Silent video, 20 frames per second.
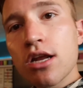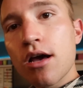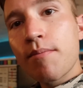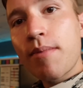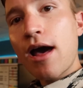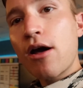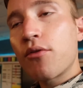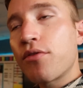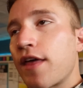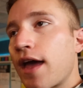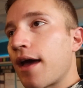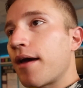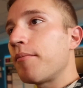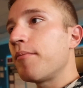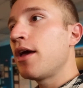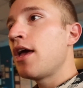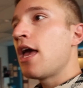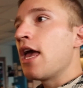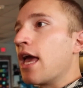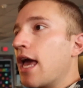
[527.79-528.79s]
about
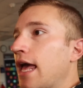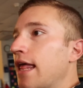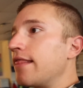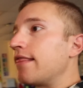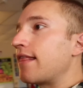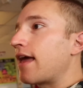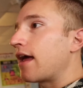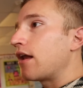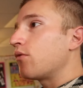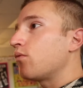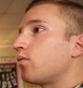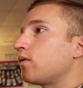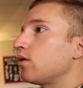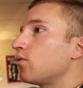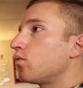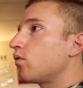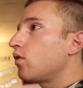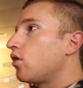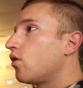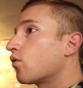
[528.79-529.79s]
them, and then we
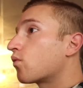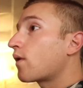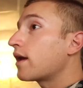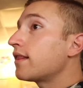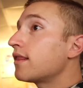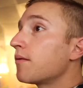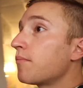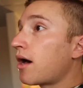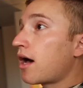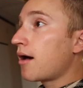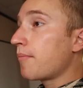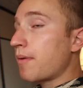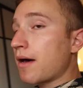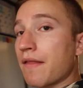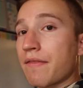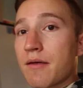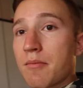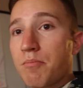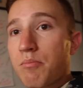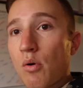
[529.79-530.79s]
will write them up
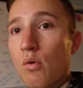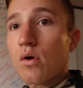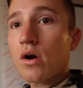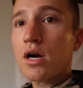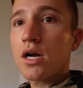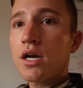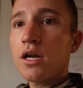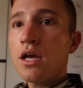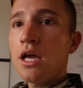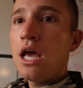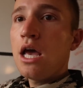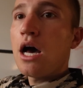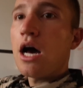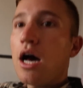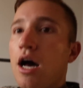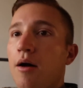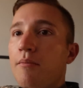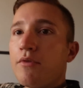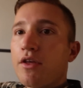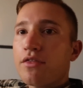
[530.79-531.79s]
on the board,
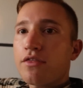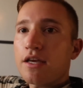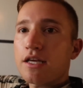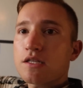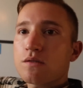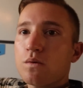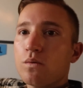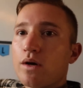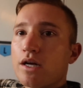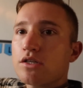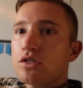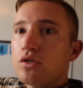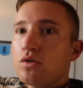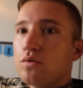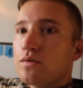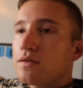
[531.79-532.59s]
the things we want to